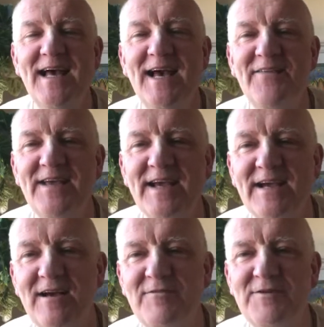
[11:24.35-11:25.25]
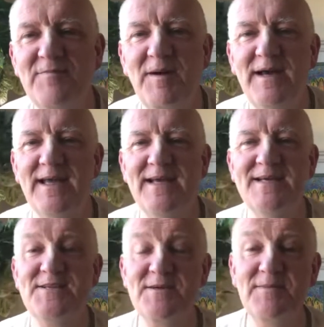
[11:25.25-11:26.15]
and they get covered by
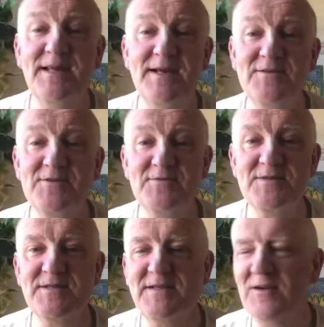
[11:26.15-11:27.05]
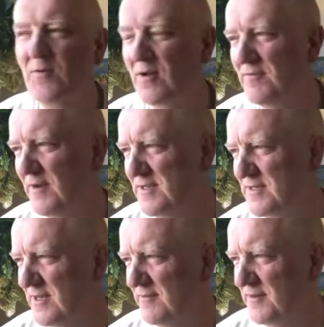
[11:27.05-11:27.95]
somebody else who's qualified
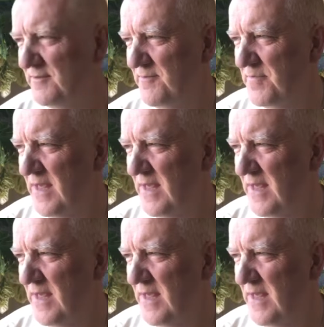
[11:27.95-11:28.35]
to cover them.